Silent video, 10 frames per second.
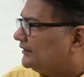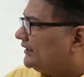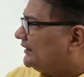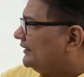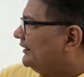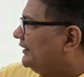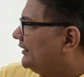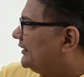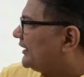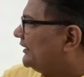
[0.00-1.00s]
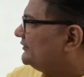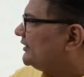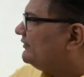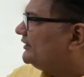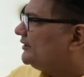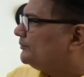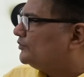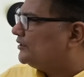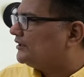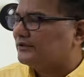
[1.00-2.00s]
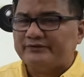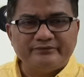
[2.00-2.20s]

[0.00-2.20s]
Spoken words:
that NEET drives away the poor.